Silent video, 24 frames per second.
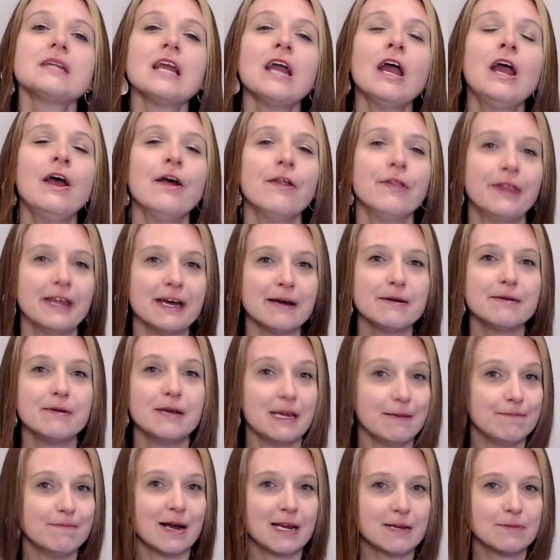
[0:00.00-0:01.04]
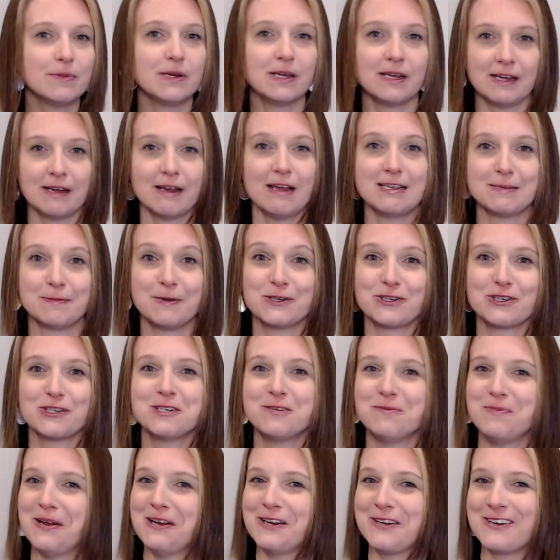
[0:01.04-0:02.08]
That it might be, especially
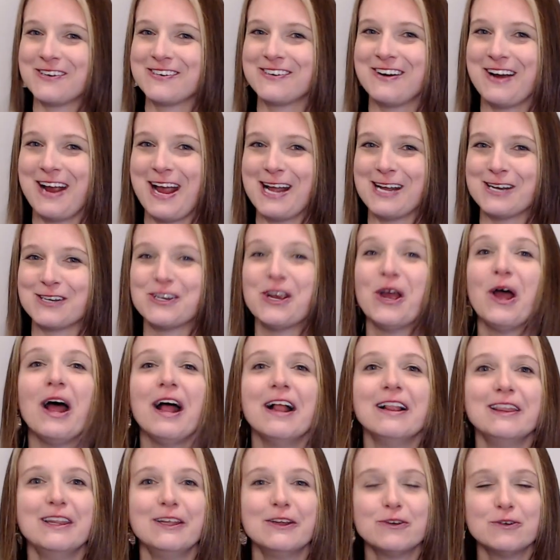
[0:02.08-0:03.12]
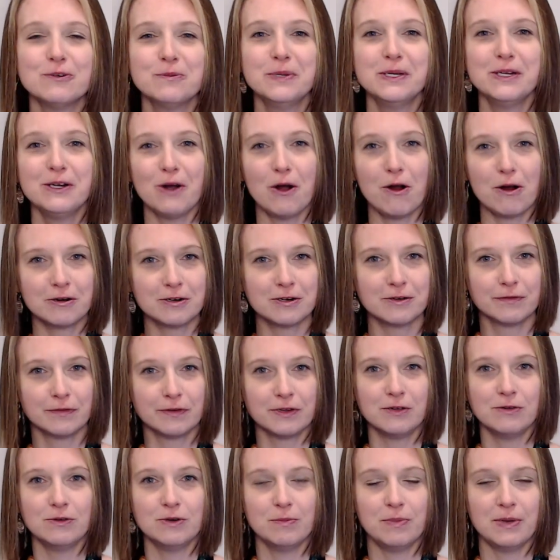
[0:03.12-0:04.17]
depending on your age, a little bit harder for
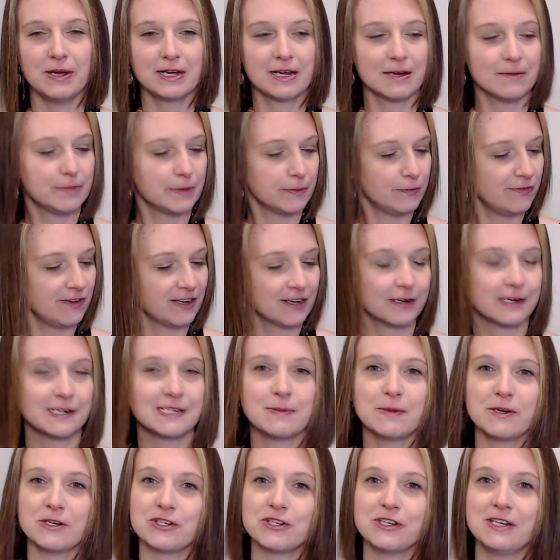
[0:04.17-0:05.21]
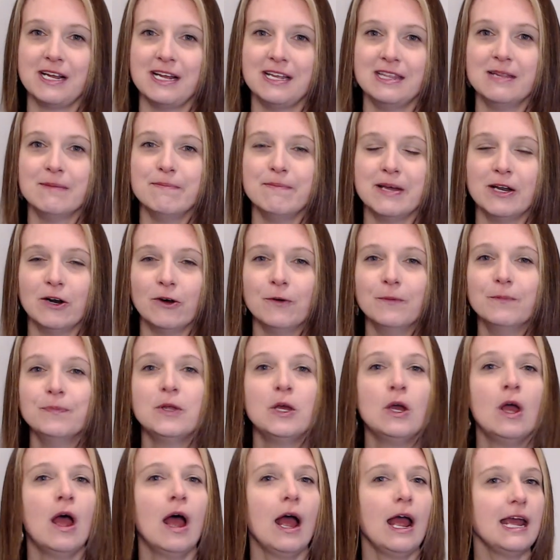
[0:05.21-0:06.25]
you to pick up a finger, especially in the middle.
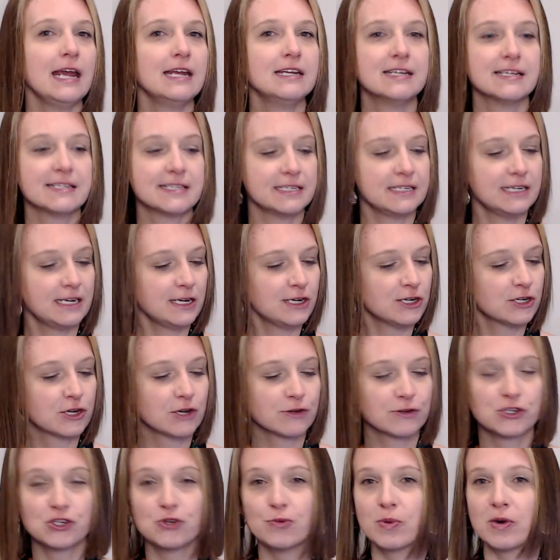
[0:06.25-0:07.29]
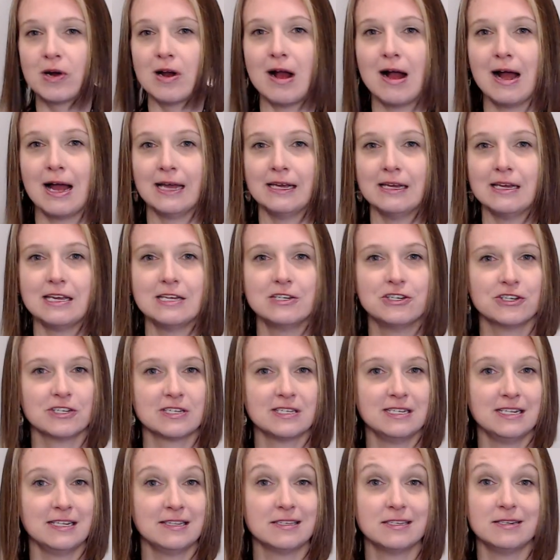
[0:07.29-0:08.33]
It doesn't need to go super high. It just
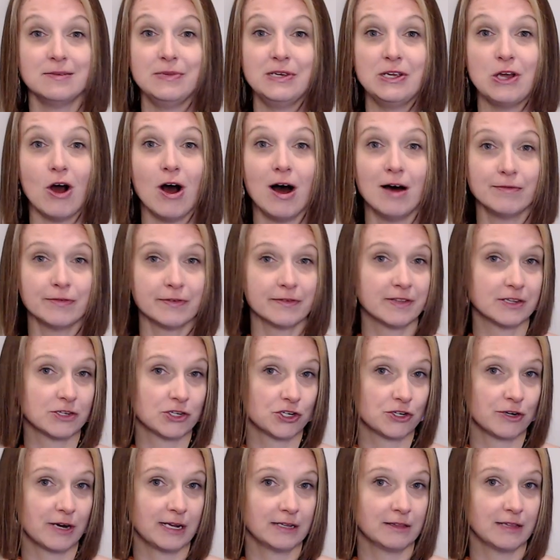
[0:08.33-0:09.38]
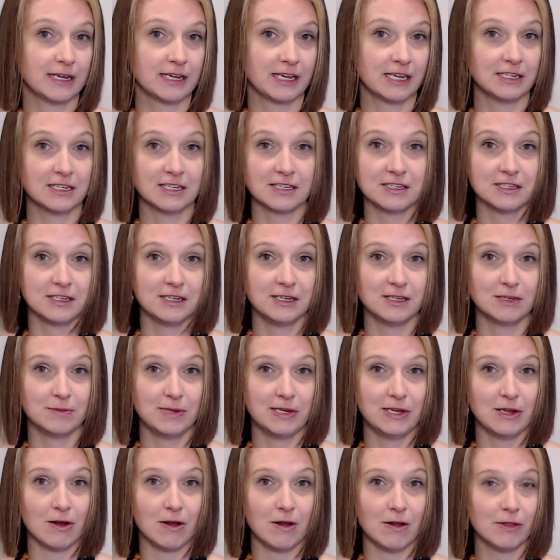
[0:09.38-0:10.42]
needs to be off of the string. Like, it doesn't need to
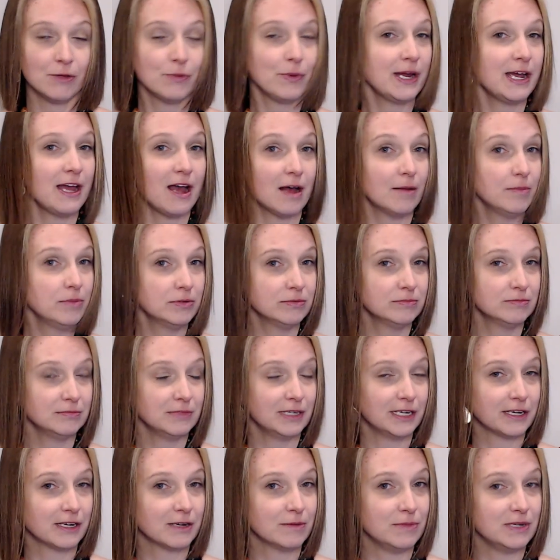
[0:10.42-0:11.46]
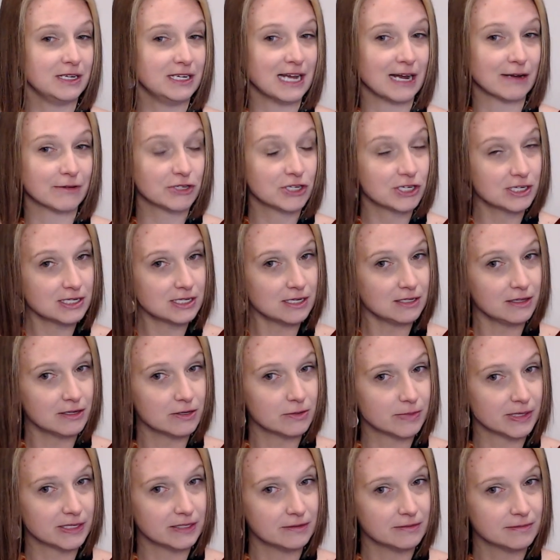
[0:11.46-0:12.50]
be all the way up. It can be down just a little
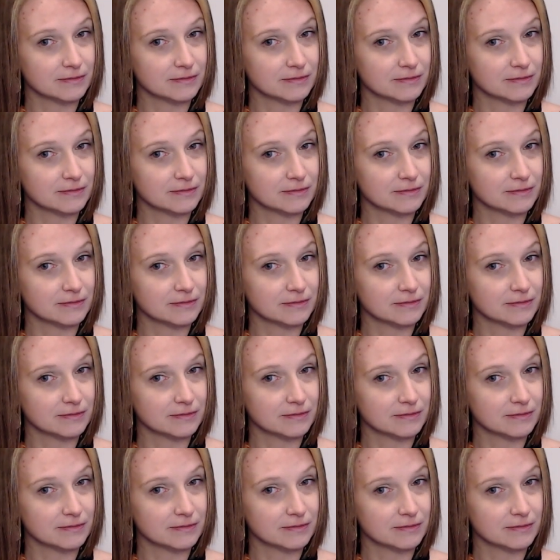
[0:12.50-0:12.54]
bit,